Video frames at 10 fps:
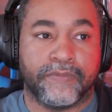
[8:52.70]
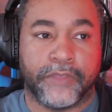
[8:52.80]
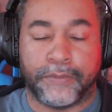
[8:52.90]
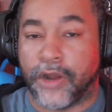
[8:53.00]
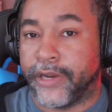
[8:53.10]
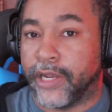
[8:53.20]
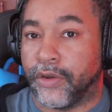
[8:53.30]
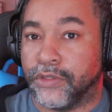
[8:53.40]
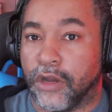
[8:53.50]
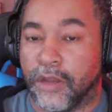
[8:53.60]
you're probably not
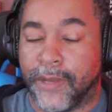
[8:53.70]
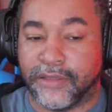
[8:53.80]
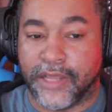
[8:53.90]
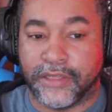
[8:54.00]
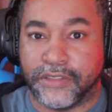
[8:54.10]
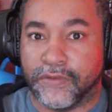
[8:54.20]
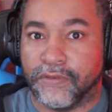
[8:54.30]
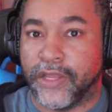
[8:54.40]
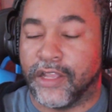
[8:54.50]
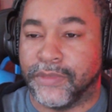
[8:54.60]
going to talk about that until,
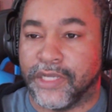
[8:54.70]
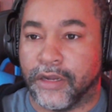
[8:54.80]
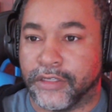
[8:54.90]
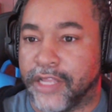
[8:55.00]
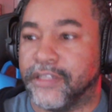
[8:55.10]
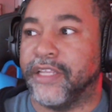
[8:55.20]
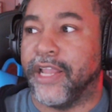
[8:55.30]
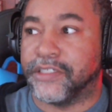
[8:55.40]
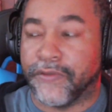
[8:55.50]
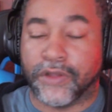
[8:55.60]
because NDAs
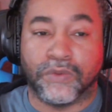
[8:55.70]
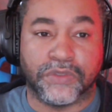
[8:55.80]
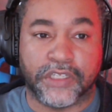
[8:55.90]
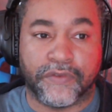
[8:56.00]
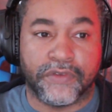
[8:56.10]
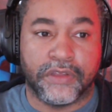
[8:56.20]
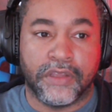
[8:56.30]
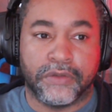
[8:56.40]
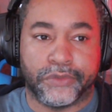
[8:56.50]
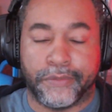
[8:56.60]
and all that stuff,
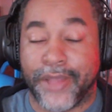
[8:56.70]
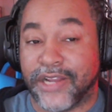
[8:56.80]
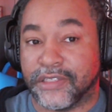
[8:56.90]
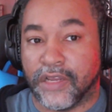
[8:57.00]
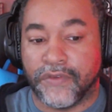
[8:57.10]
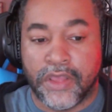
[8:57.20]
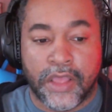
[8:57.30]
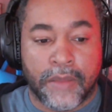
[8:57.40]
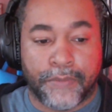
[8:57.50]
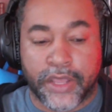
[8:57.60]
or bad stuff.
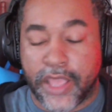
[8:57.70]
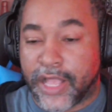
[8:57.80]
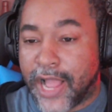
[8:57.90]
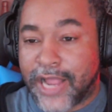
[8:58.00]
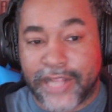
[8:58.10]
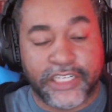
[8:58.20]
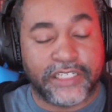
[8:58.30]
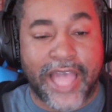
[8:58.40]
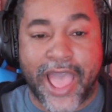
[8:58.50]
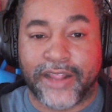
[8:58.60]
But yeah, guys, I just
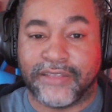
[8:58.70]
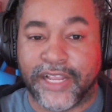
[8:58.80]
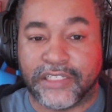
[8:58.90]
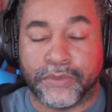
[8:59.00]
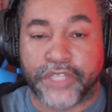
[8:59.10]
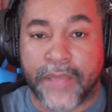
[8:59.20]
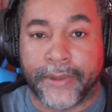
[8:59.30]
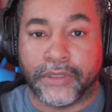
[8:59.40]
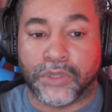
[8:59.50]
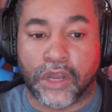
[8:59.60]
had to take some time
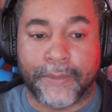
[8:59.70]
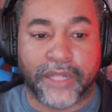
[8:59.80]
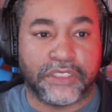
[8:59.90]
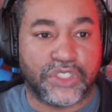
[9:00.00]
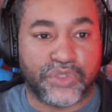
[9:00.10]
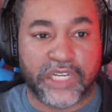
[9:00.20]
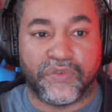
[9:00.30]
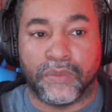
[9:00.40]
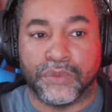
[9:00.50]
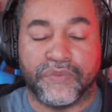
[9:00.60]
out to talk about this
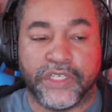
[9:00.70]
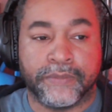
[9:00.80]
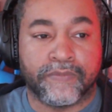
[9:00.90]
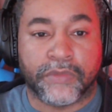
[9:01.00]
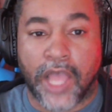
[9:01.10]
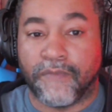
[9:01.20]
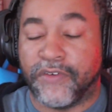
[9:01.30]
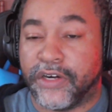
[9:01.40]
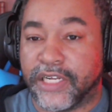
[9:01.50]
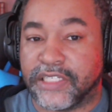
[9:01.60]
Transformers movie. I'm
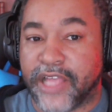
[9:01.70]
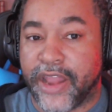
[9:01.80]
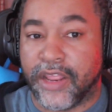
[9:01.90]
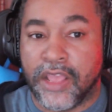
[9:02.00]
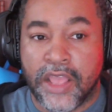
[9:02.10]
very excited.